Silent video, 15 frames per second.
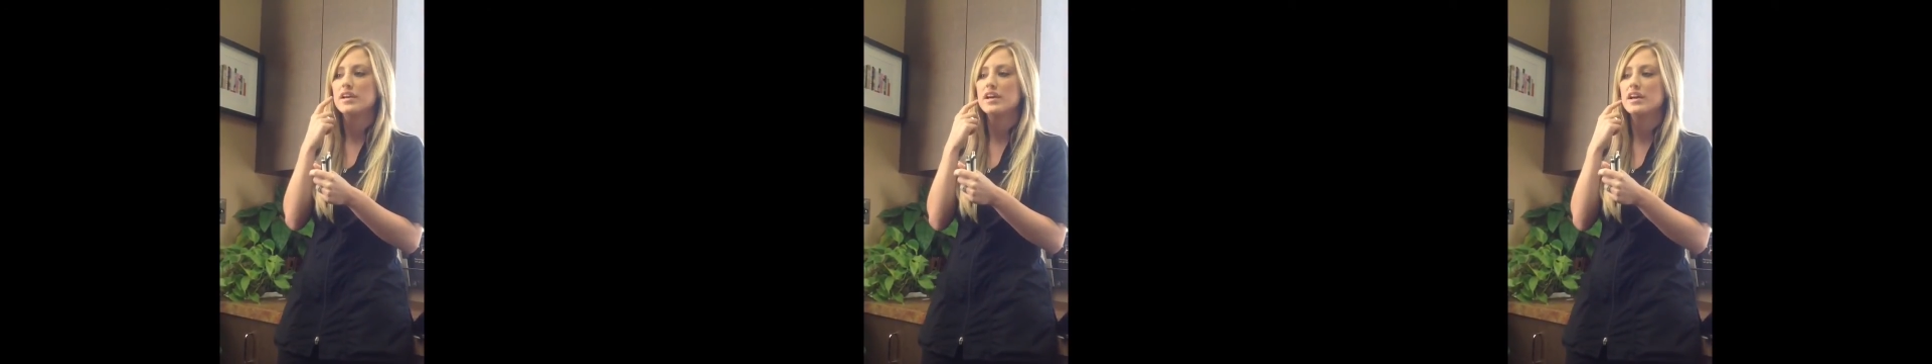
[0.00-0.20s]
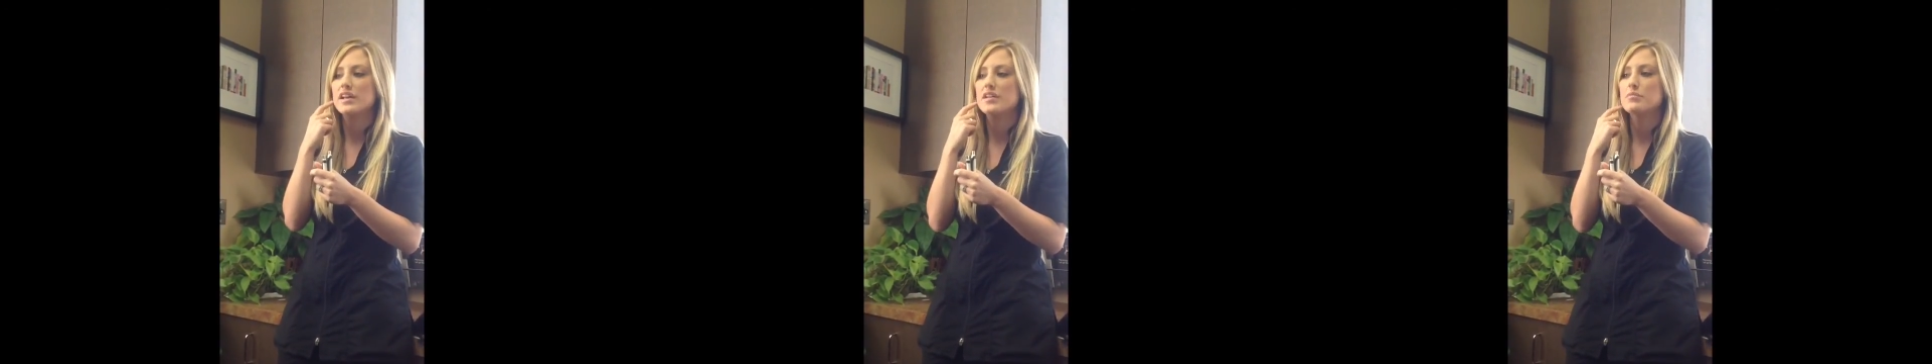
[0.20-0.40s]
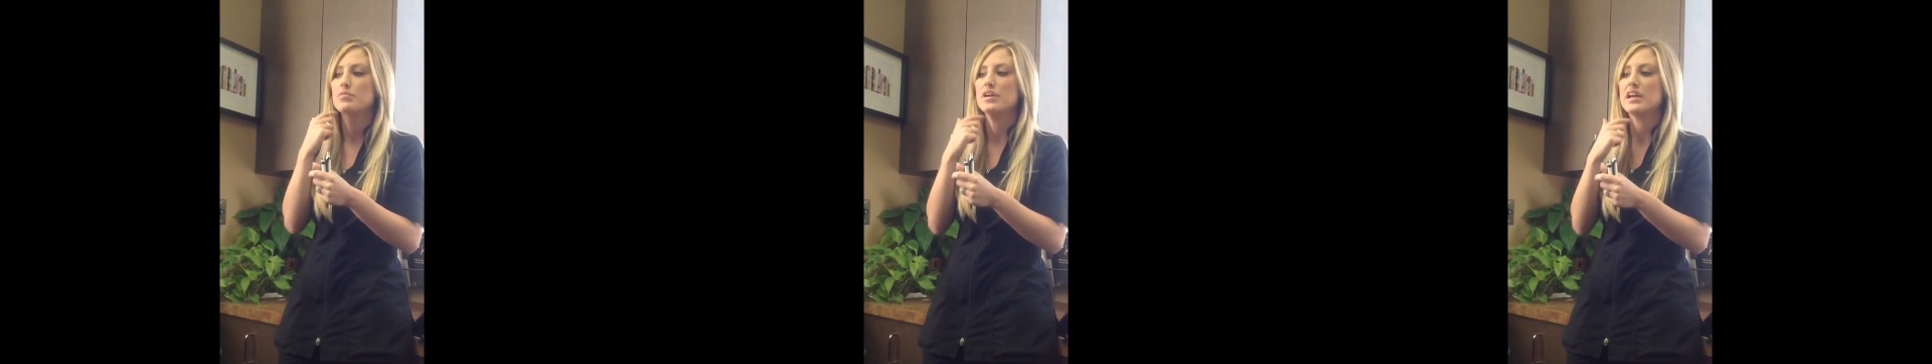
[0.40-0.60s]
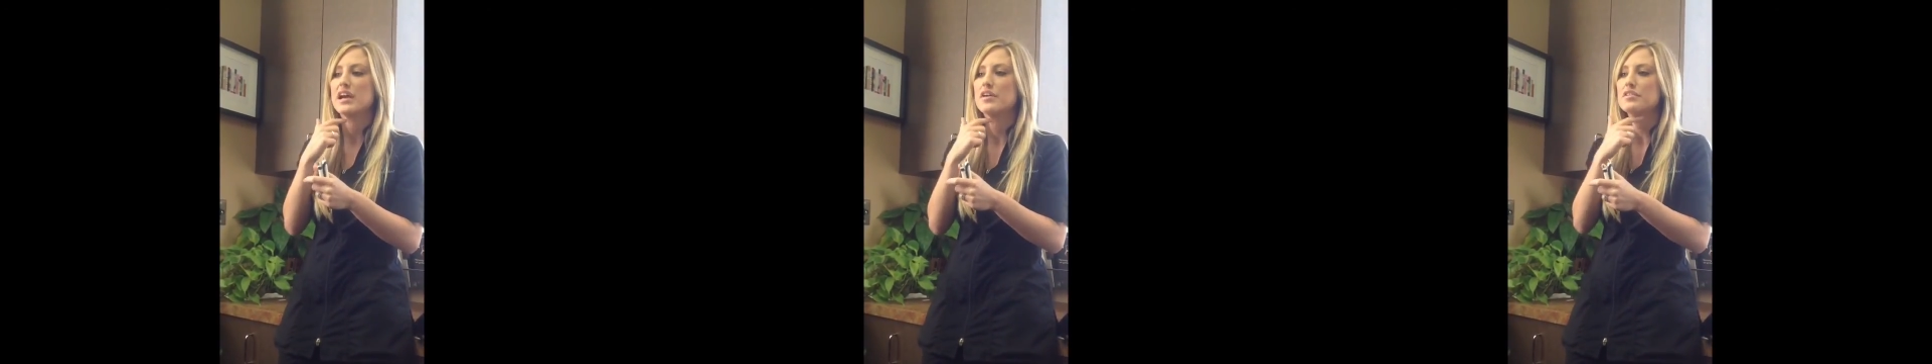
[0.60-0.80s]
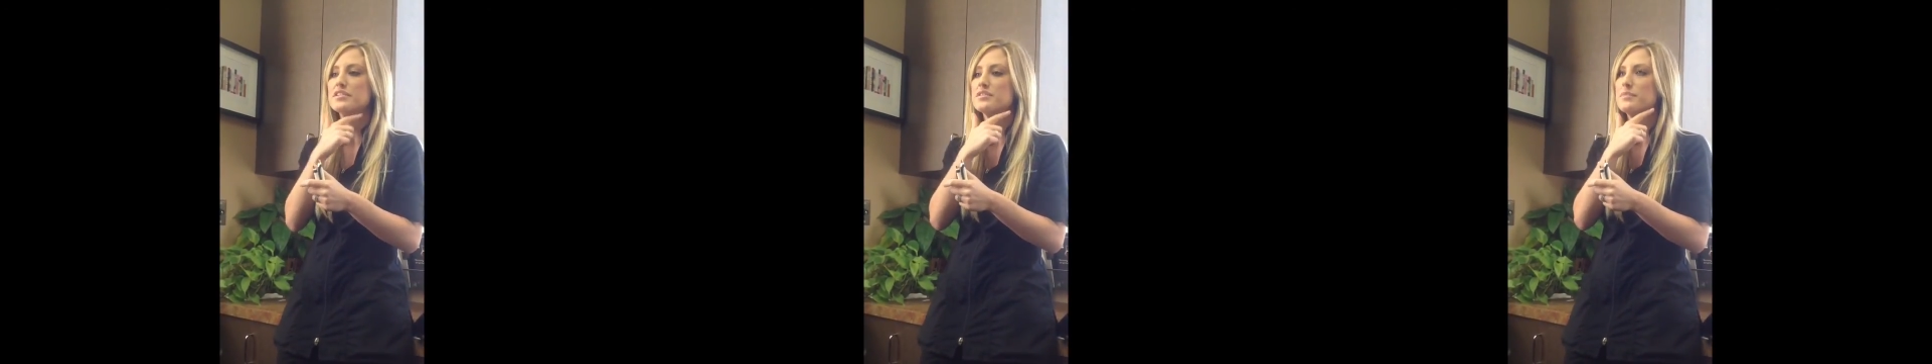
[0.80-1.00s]
I didn't break
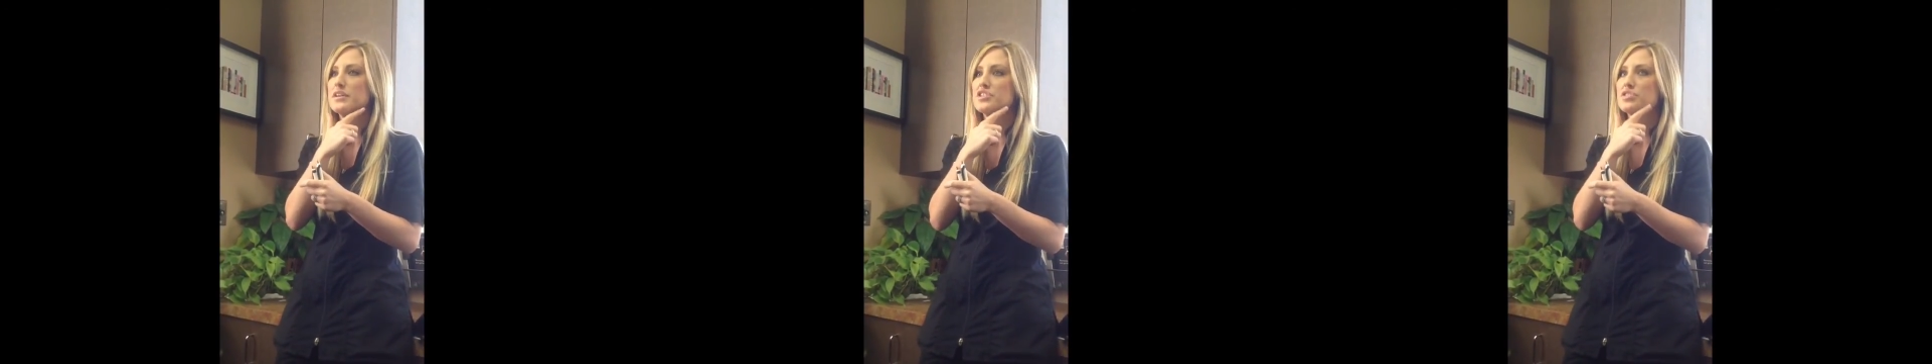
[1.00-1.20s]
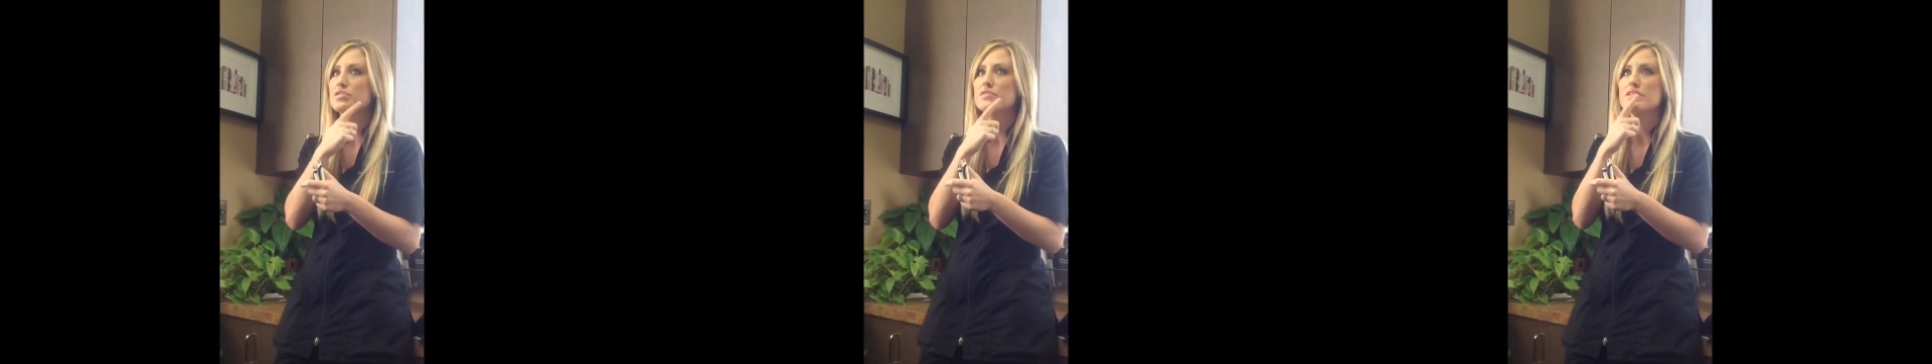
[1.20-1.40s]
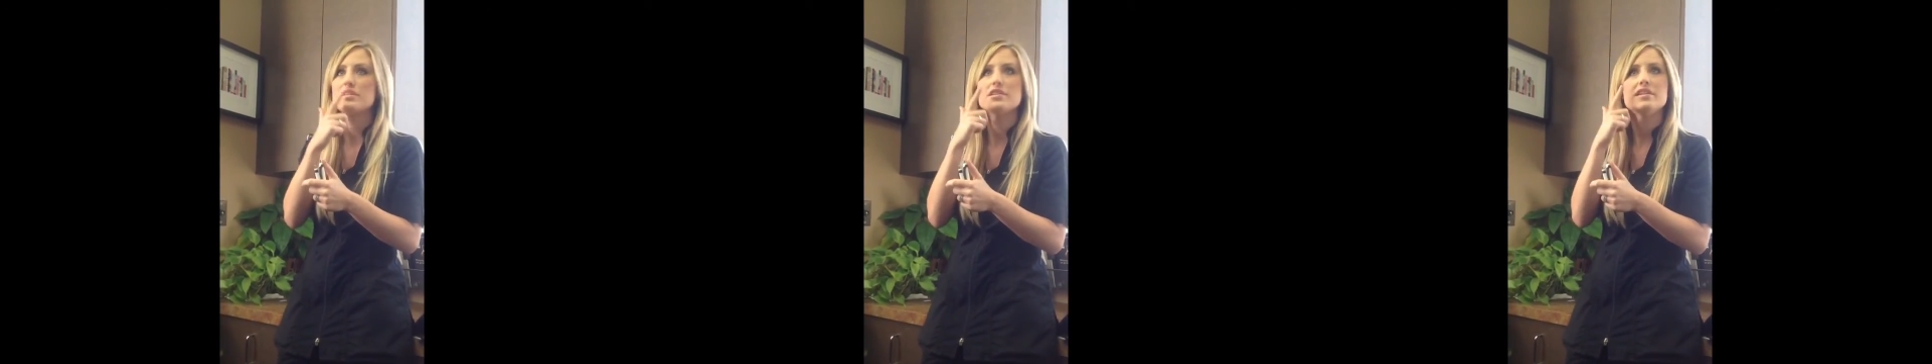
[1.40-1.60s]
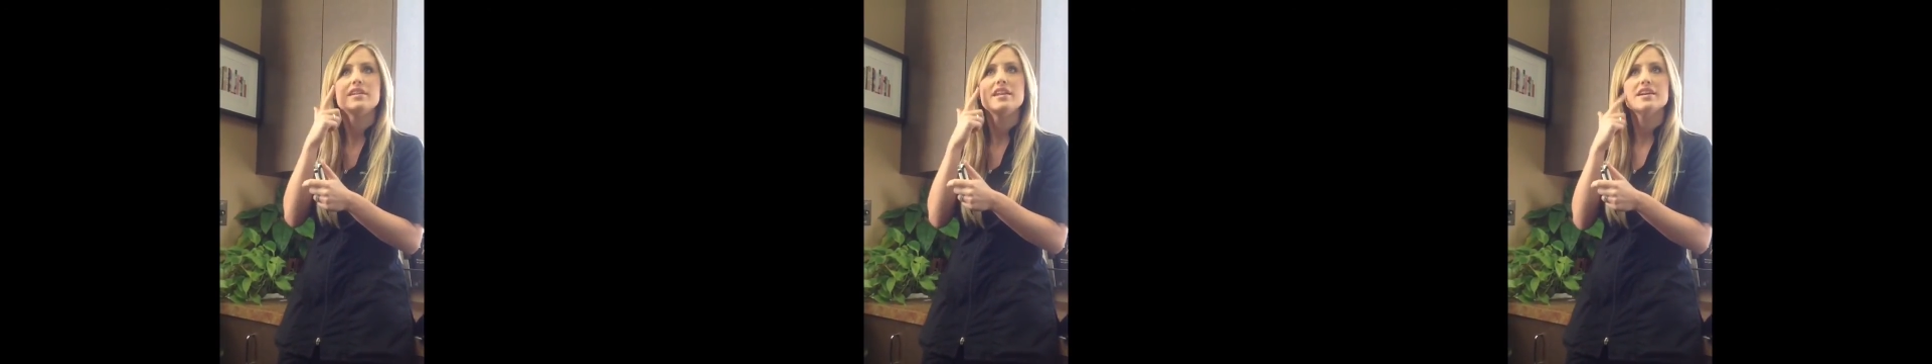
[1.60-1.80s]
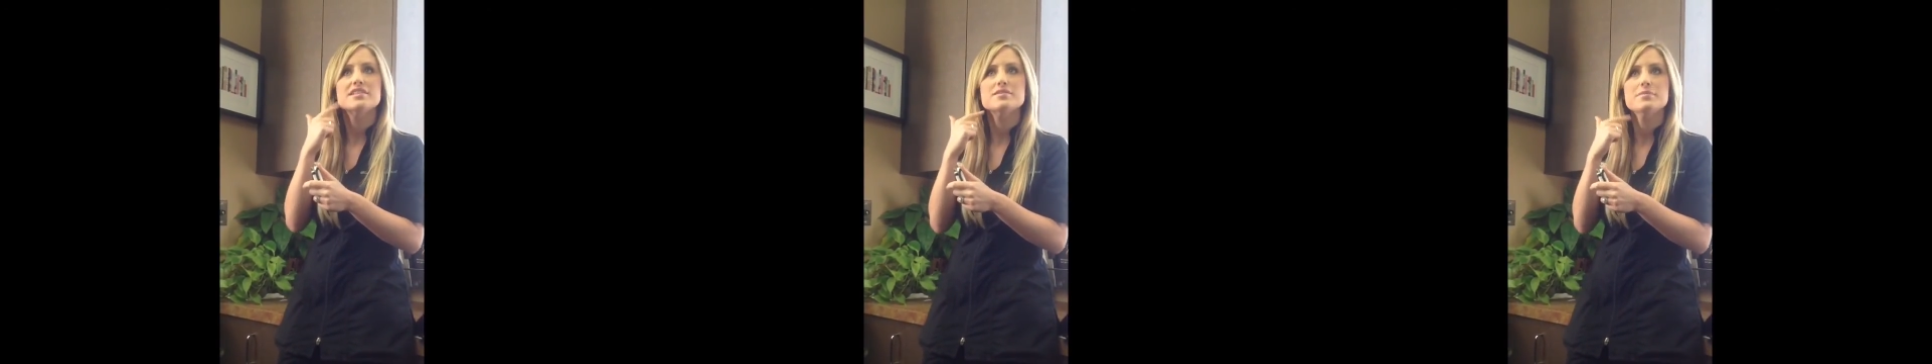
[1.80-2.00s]
out as much over the
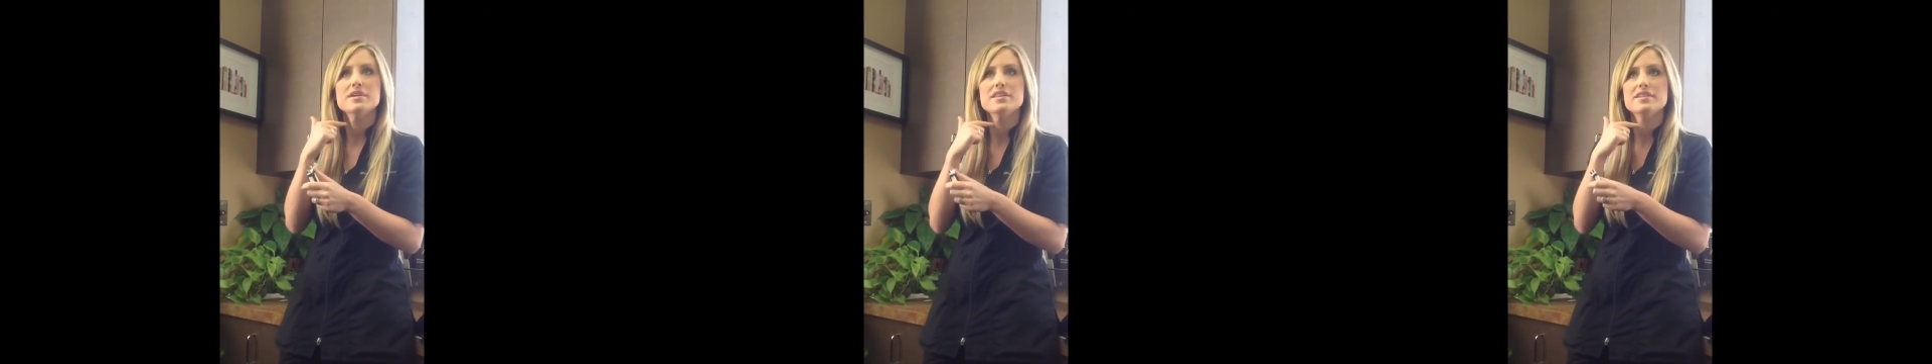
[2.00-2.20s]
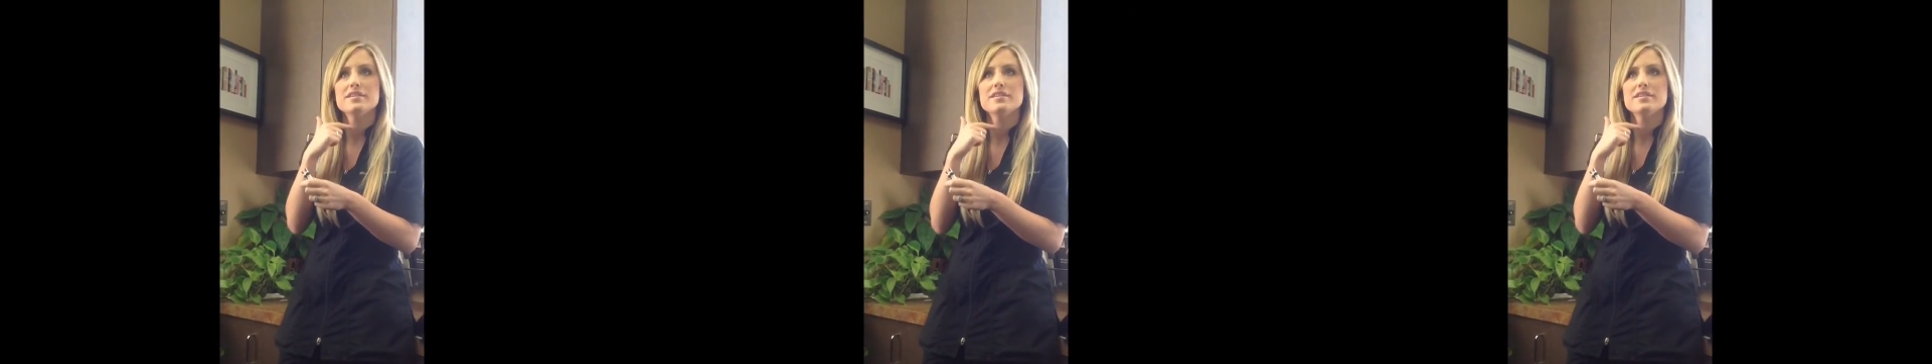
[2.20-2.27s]
next month.